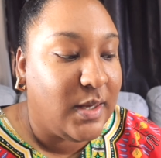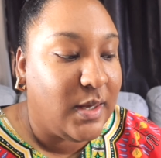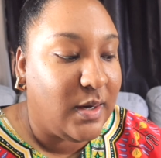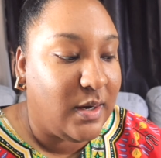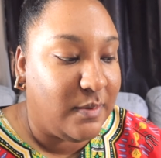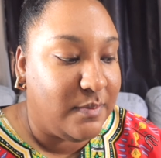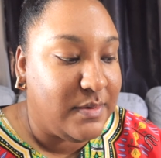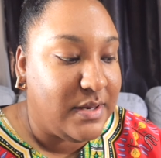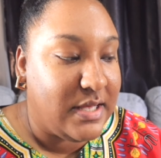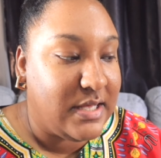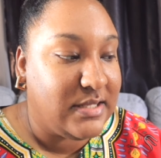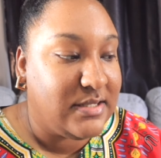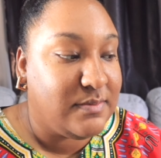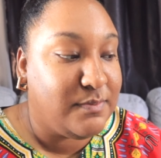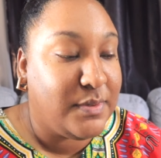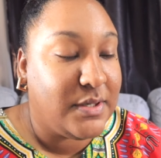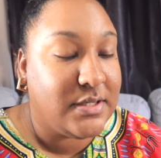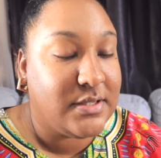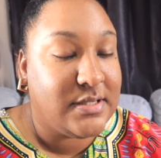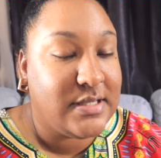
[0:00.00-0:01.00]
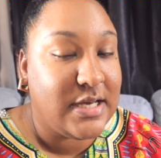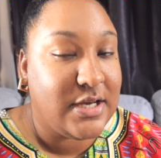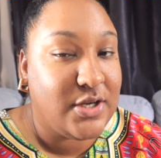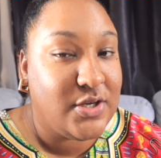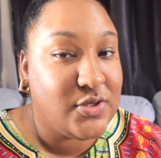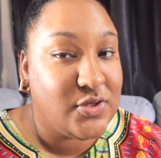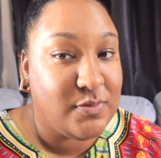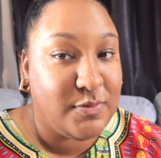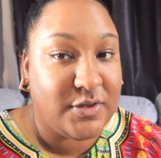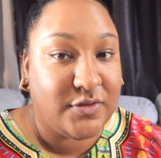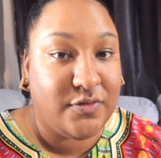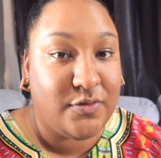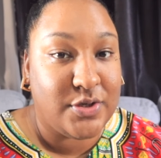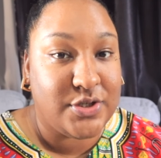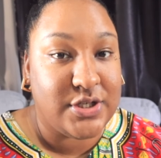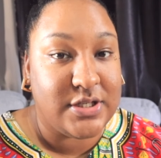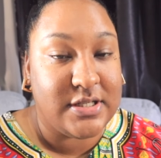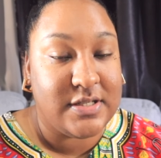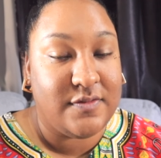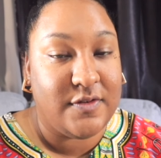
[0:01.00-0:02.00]
update. But thank you so much for
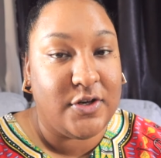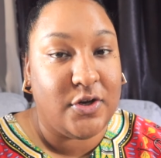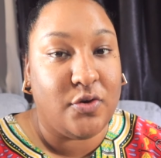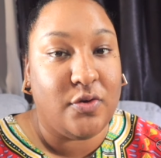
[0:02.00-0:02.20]
watching this video.